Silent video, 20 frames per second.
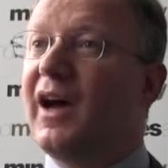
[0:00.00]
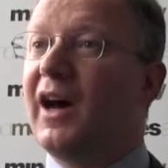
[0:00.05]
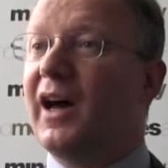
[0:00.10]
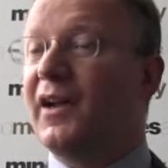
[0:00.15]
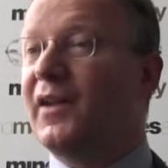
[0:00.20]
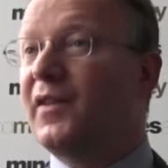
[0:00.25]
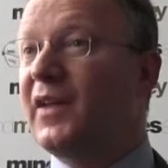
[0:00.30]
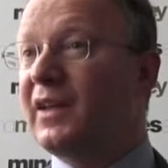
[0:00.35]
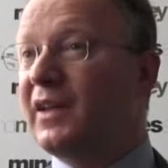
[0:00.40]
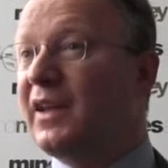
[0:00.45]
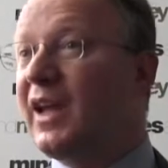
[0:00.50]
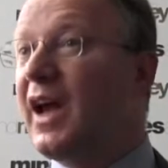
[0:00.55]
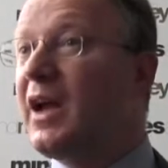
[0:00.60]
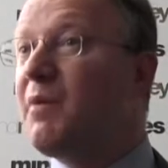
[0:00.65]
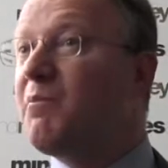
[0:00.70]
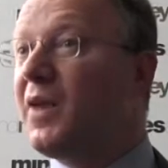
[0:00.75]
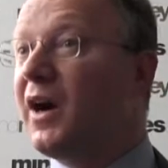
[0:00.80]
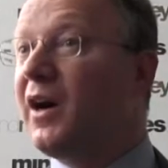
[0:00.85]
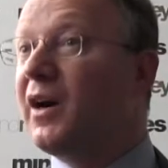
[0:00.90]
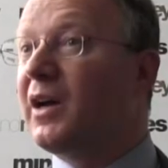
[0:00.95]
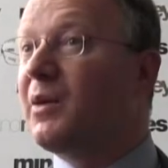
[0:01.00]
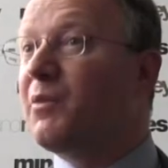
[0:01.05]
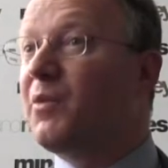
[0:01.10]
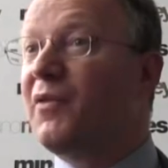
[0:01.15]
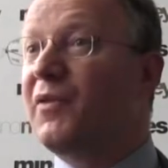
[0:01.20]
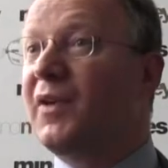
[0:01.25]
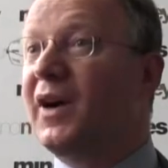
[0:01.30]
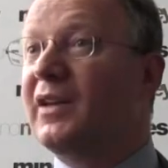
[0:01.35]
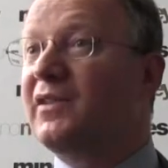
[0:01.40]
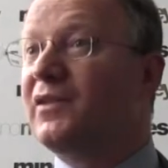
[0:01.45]
And I think the AIM market
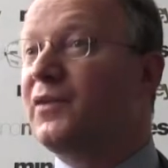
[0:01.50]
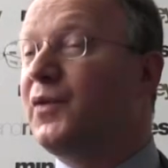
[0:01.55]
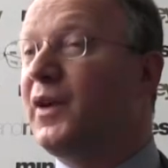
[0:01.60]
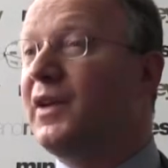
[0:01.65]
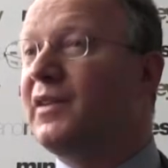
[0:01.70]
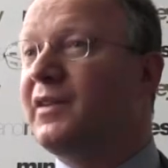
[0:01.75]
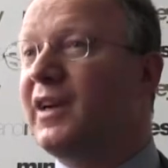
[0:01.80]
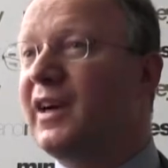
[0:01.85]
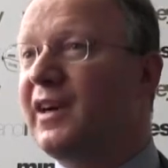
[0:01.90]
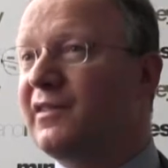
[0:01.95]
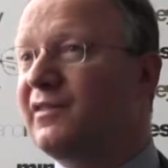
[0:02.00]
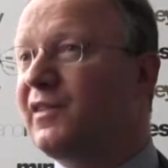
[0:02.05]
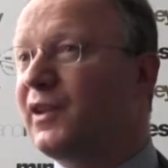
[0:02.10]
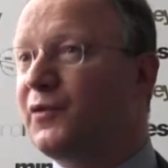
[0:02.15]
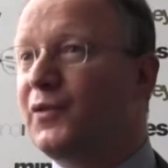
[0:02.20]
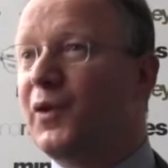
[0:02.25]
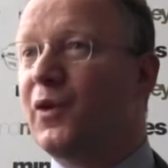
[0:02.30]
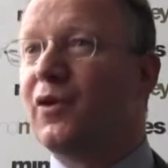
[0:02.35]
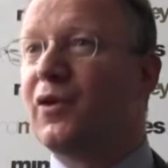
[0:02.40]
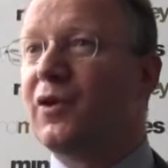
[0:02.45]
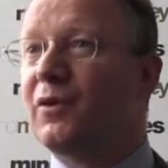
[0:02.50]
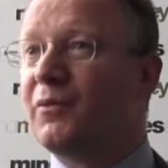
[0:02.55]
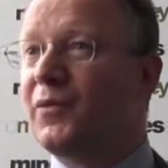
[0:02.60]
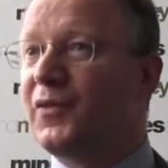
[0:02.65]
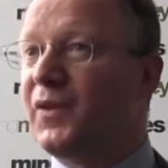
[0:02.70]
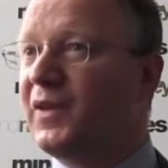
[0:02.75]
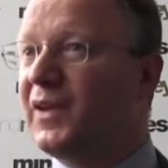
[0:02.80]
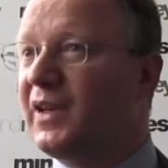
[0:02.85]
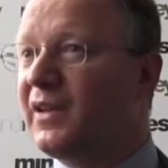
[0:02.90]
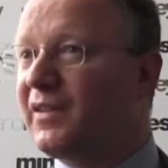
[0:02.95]
provides a fantastic forum
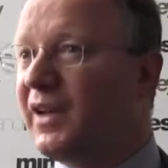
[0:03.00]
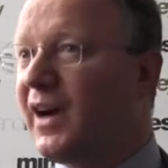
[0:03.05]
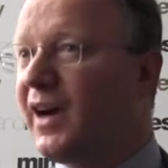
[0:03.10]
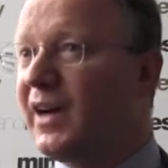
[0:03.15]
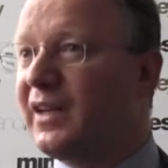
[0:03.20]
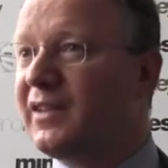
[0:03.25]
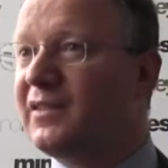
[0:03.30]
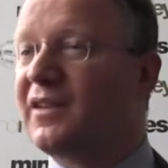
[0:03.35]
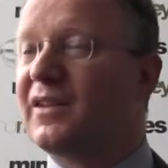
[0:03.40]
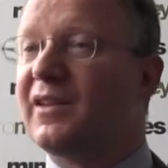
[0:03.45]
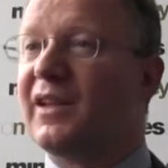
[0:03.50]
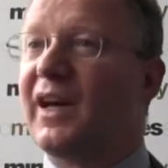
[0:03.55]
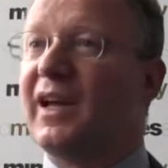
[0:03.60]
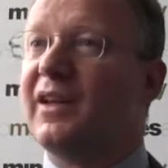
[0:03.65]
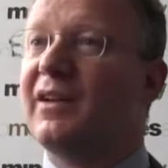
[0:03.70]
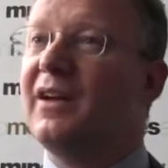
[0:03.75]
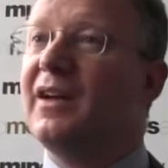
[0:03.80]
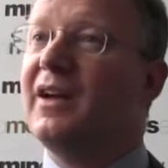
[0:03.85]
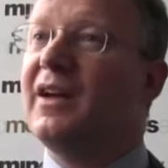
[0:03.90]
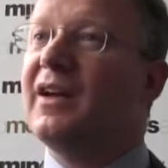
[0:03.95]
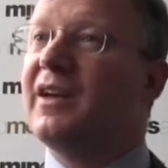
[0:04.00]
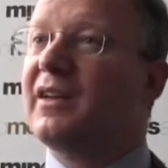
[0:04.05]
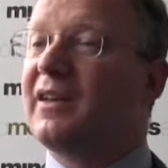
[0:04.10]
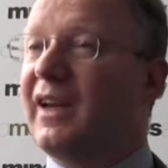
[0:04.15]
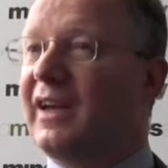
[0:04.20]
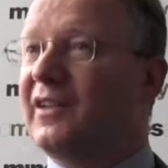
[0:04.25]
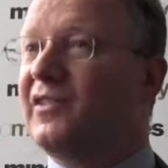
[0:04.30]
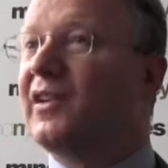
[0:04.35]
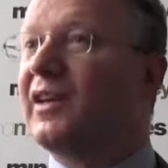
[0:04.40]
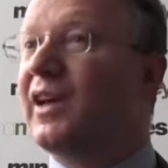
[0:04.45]
for these guys to then
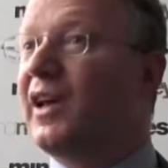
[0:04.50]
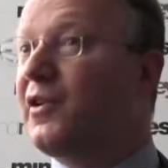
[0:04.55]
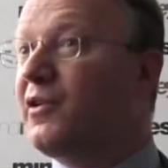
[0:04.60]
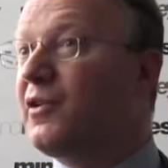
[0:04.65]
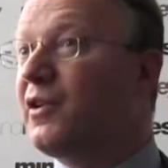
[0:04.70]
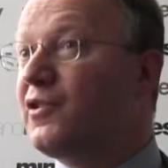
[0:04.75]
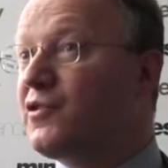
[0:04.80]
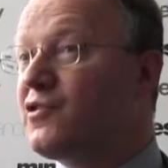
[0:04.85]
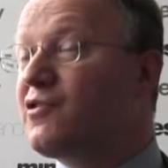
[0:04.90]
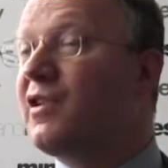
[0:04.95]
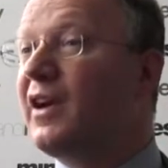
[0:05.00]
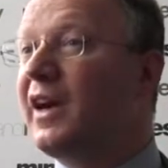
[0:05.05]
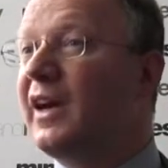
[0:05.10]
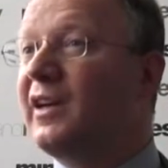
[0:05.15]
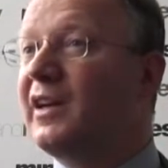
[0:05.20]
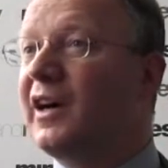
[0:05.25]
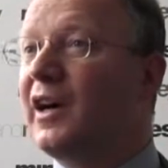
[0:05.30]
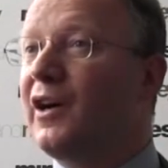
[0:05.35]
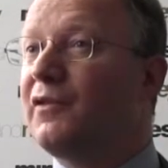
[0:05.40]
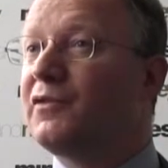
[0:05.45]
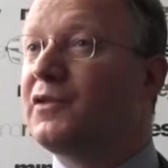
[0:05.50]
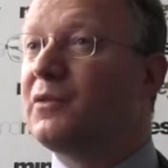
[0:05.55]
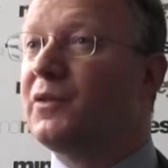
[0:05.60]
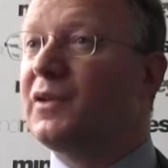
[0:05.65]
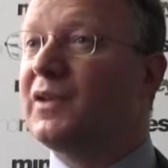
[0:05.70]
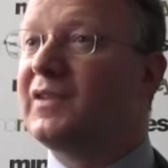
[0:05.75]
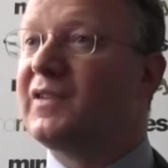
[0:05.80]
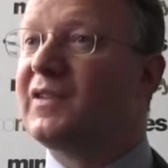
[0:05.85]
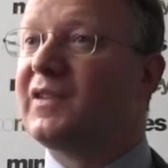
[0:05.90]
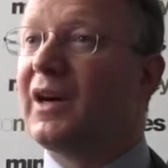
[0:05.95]
get together and trade afterwards.